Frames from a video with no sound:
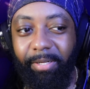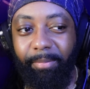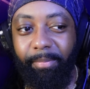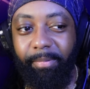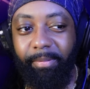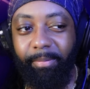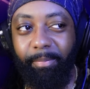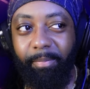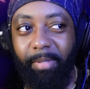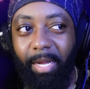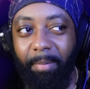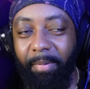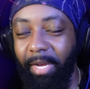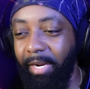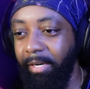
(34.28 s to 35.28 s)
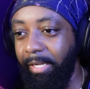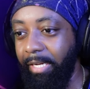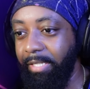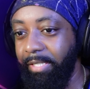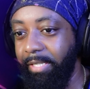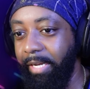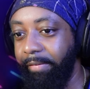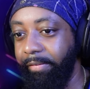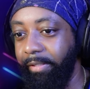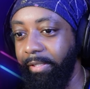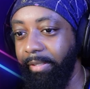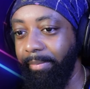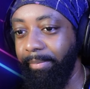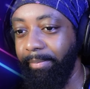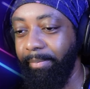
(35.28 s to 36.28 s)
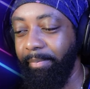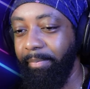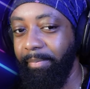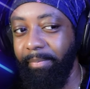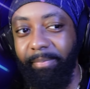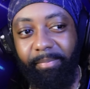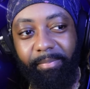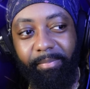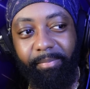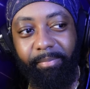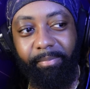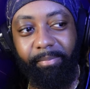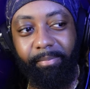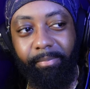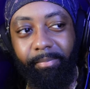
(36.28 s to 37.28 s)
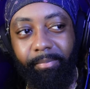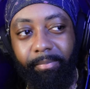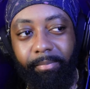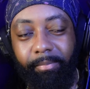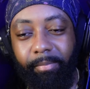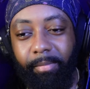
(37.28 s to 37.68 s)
never believe them. I'm not against definitely. Yeah, I think he's definitely.